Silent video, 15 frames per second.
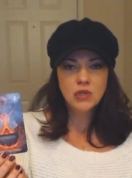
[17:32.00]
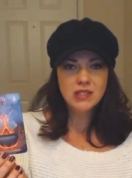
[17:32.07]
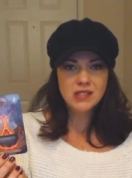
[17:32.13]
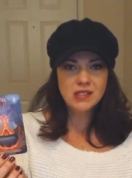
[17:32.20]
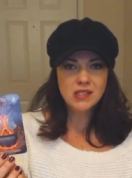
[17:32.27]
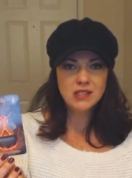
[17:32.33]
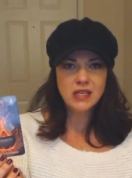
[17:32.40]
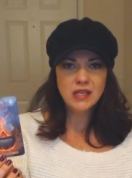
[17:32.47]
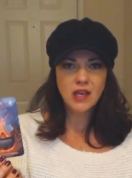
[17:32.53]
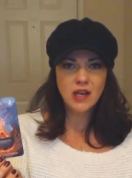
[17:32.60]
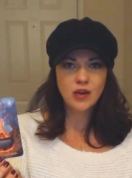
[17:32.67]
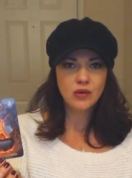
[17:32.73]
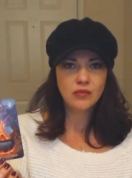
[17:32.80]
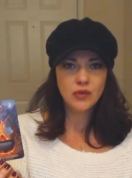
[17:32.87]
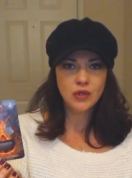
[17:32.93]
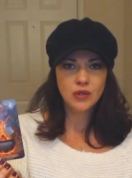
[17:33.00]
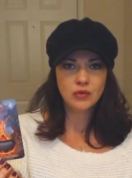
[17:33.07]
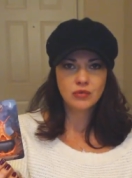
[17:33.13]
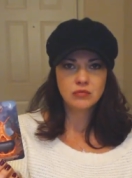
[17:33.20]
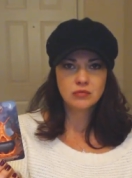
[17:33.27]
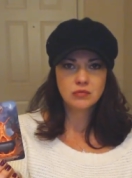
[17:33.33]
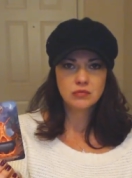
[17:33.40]
wants to take care of
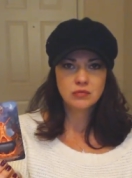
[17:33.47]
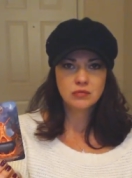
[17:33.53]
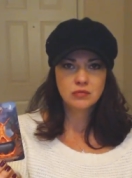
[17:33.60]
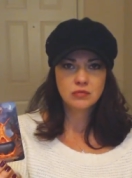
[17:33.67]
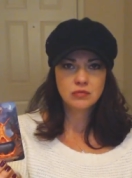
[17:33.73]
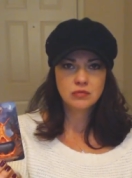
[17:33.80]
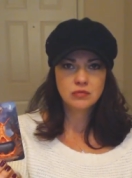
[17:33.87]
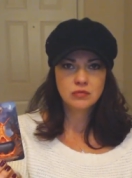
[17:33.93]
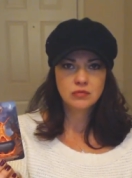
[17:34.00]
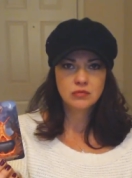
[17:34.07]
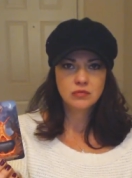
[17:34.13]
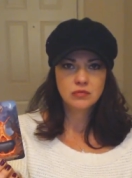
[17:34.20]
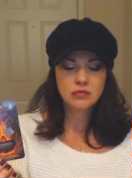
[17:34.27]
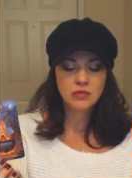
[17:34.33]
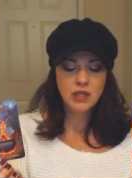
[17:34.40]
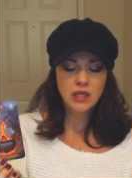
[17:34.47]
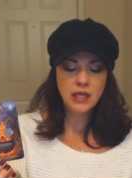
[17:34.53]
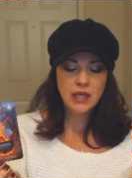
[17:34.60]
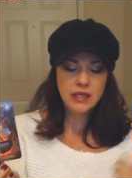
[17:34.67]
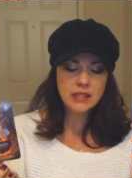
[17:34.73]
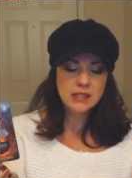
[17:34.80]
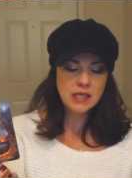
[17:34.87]
you.
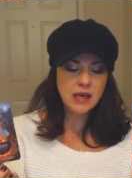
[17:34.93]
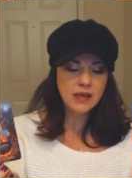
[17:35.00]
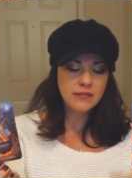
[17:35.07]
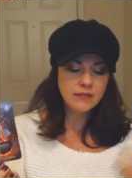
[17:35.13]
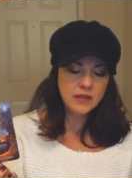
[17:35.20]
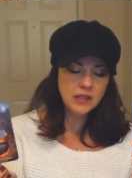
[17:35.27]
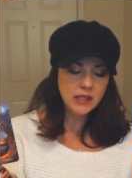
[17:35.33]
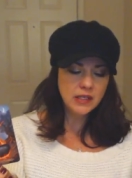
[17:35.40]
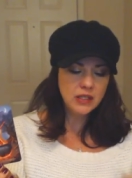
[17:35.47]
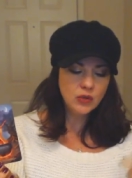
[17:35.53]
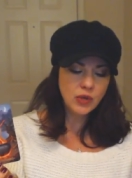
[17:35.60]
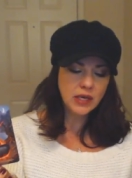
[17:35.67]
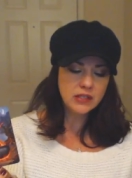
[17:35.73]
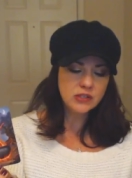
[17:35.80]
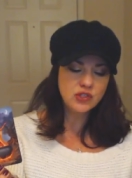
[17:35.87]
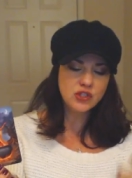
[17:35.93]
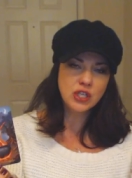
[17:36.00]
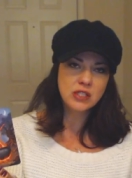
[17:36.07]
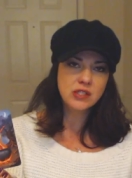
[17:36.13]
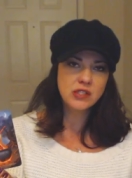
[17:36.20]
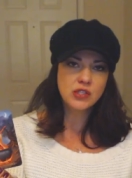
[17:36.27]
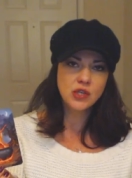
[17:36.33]
And it's, I feel like you guys
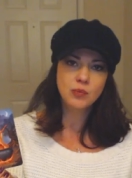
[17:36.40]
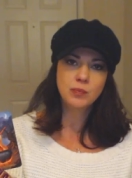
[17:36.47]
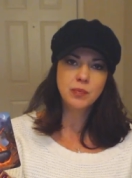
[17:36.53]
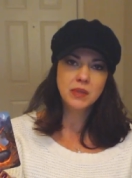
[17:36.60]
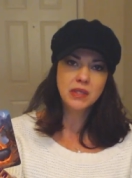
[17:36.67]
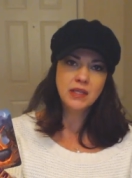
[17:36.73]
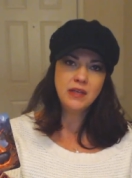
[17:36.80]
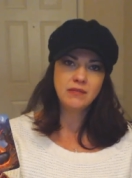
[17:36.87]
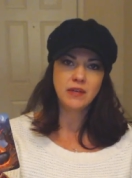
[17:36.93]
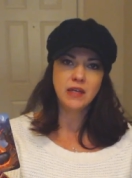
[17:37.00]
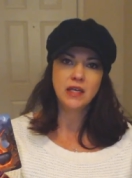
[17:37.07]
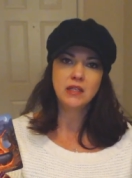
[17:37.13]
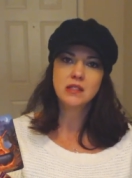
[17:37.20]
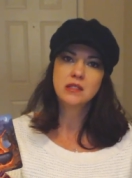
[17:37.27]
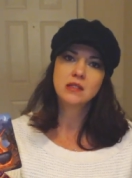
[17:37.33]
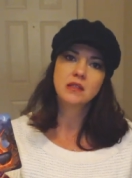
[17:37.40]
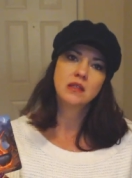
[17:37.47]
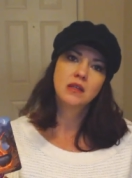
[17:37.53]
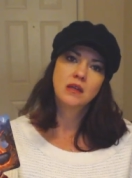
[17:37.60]
just don't believe it.